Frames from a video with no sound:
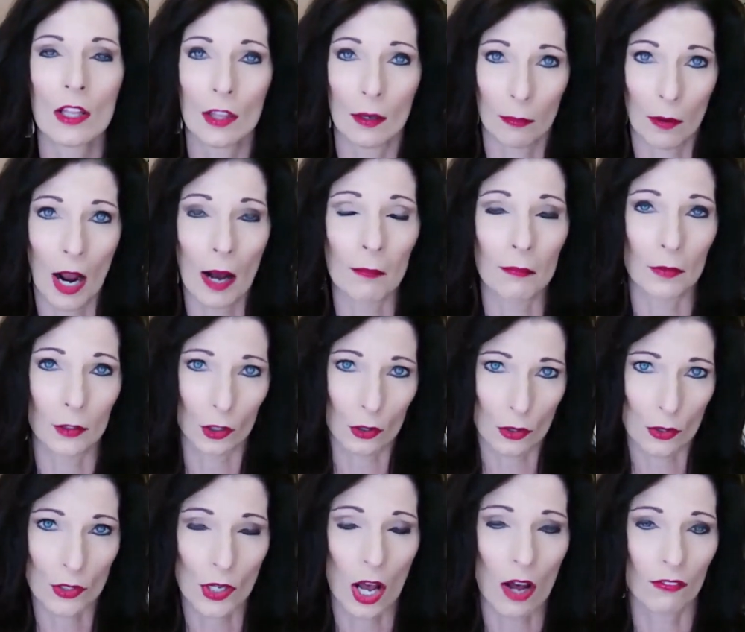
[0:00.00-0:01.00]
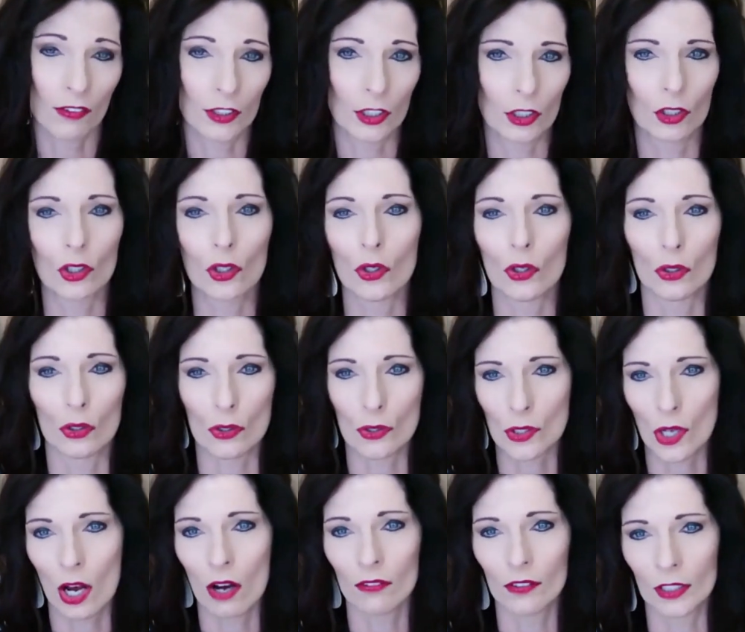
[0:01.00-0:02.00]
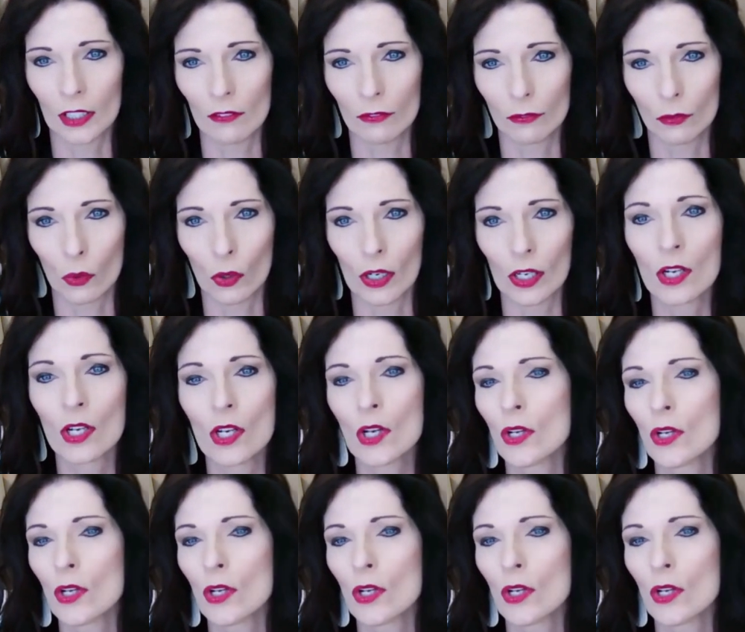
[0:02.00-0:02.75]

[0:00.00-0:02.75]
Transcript: the problem that you're solving and who you're solving it for?